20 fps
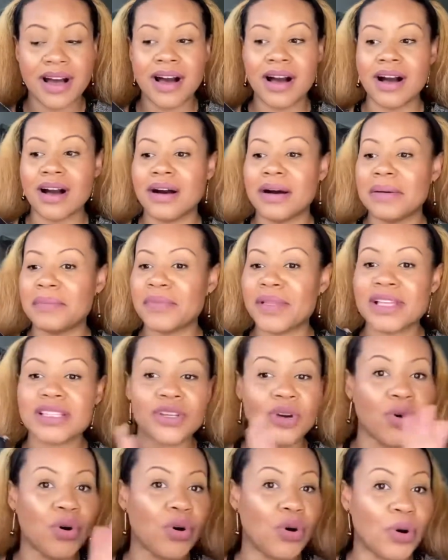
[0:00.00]
That's a
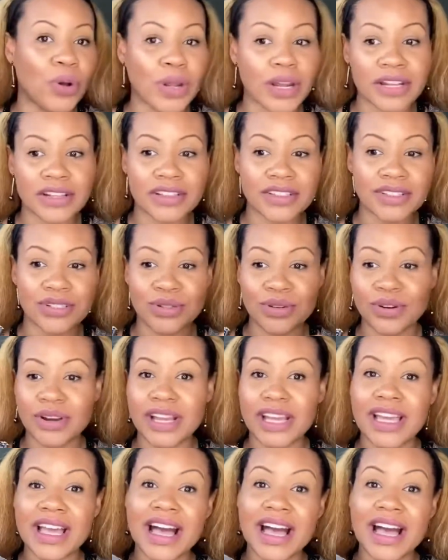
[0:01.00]
whole other story.